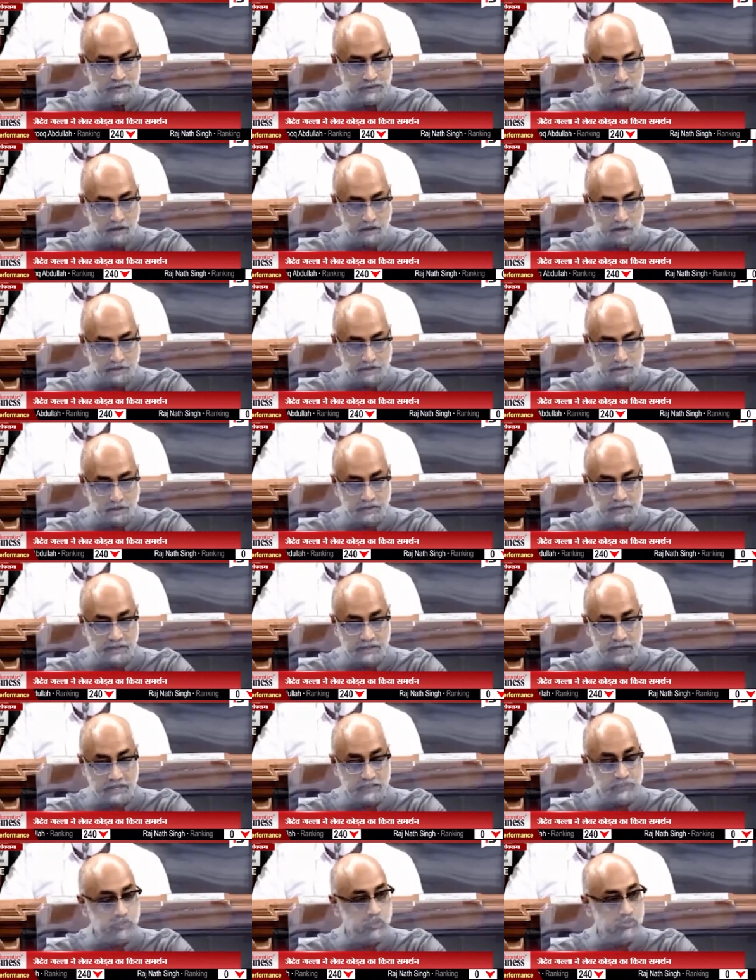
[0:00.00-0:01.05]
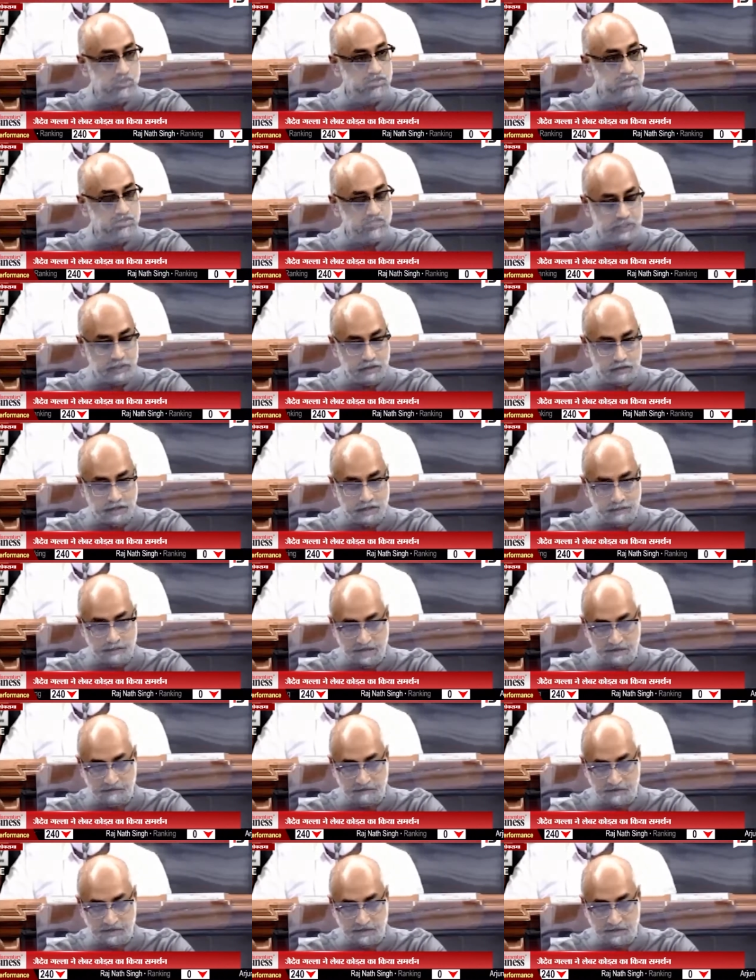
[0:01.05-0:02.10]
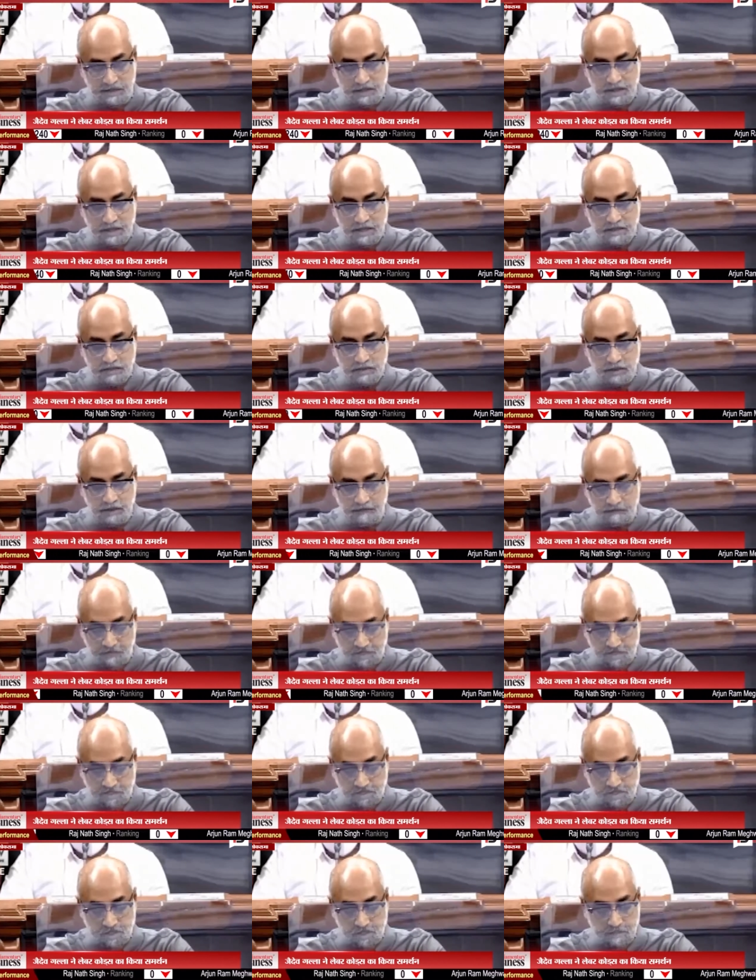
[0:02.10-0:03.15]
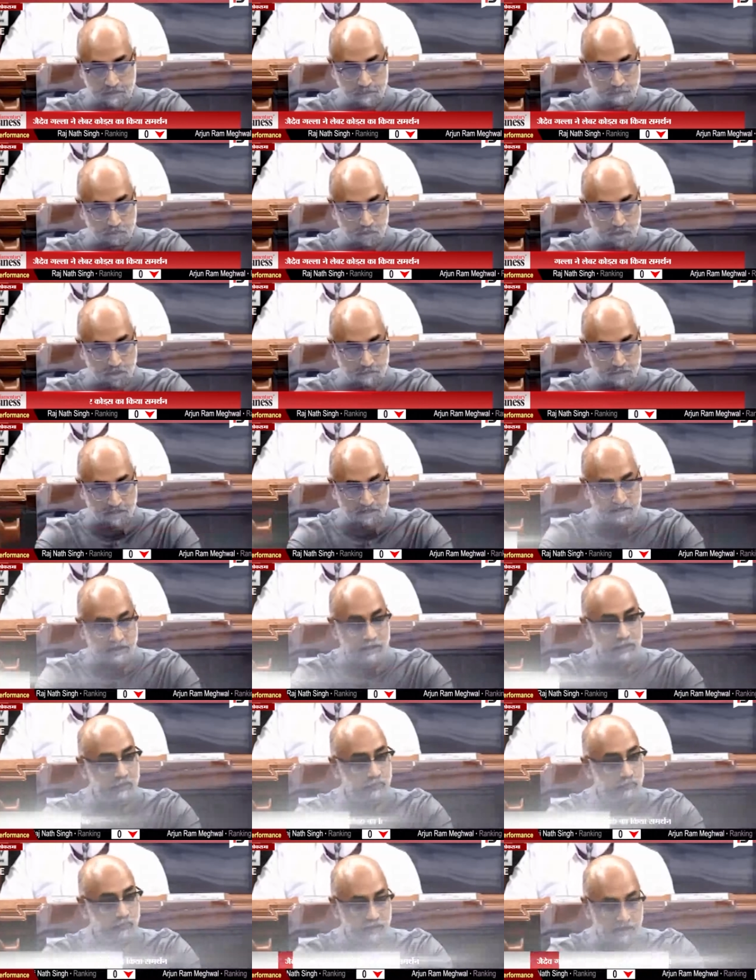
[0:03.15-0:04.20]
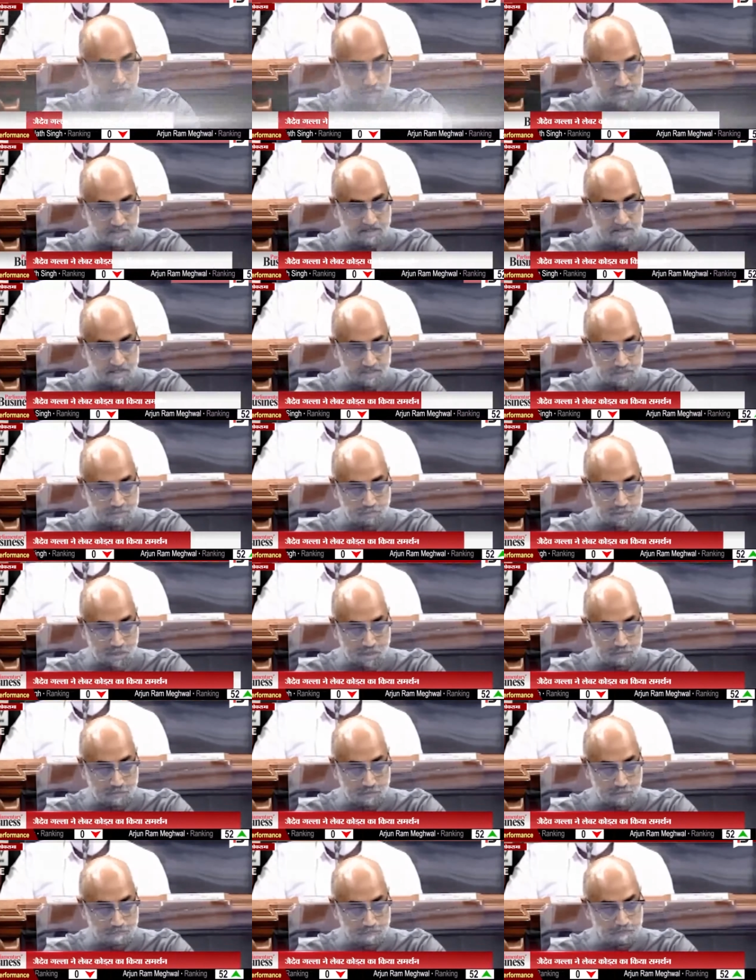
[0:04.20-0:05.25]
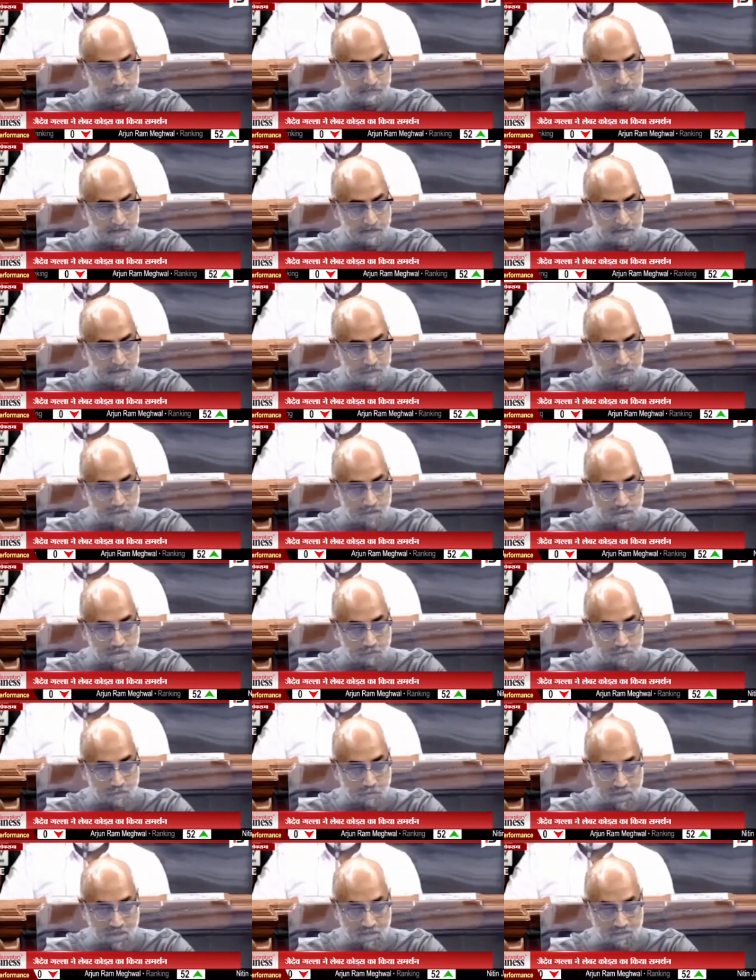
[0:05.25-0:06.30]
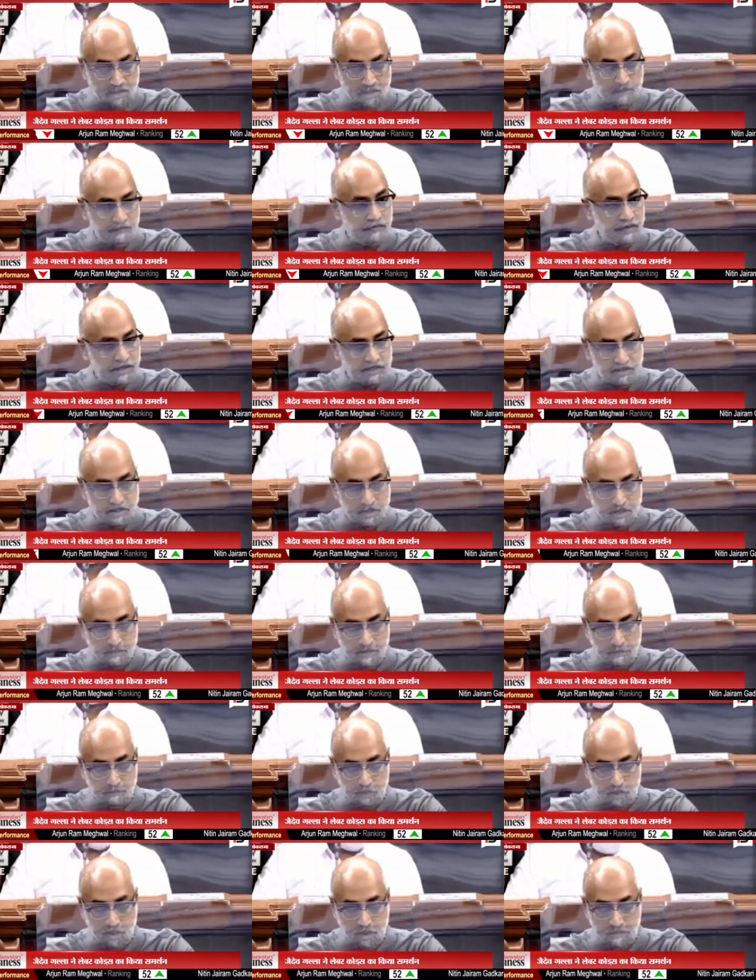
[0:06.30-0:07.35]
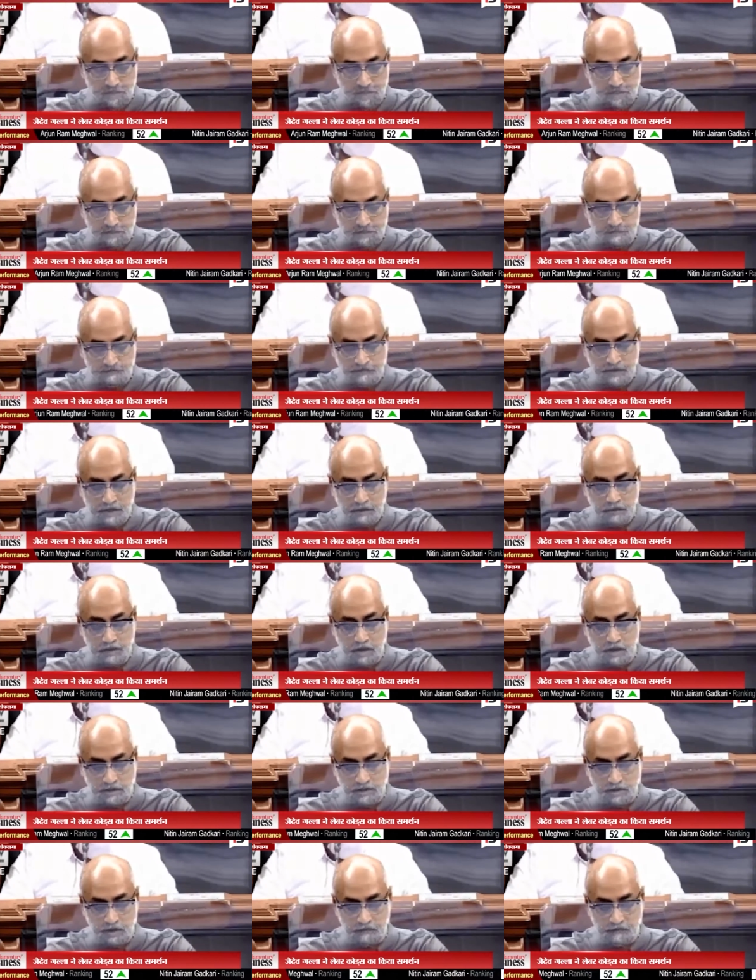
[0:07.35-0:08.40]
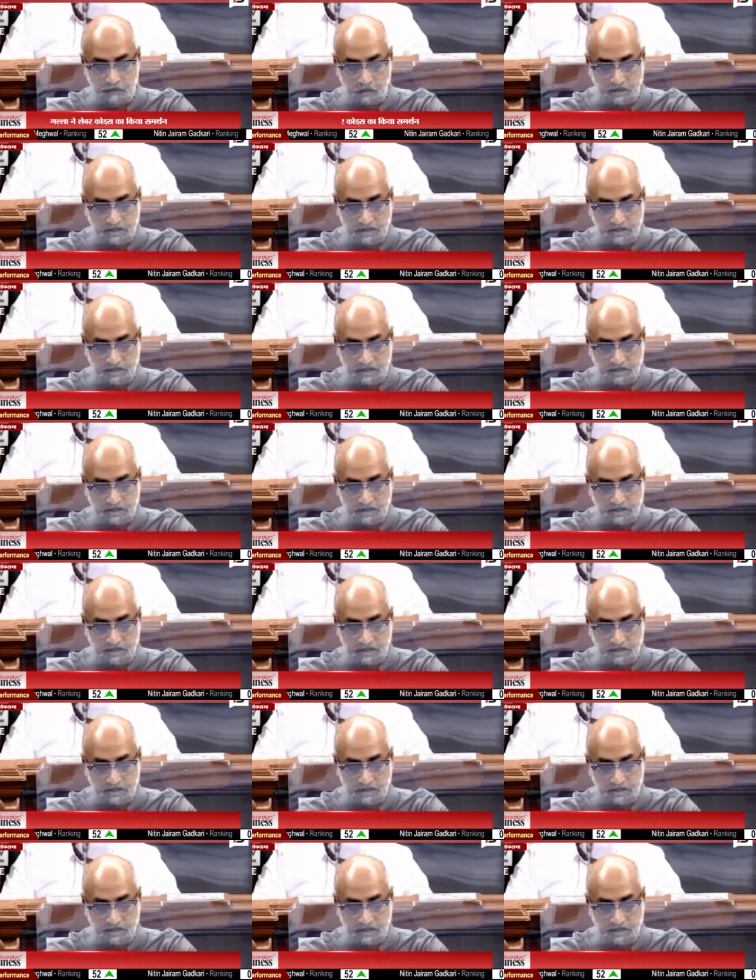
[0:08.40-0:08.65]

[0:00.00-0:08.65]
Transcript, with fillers: They are also denied Social Security benefit. So the fixed-term employment would address this problem. While we welcome fixed-term employment, we also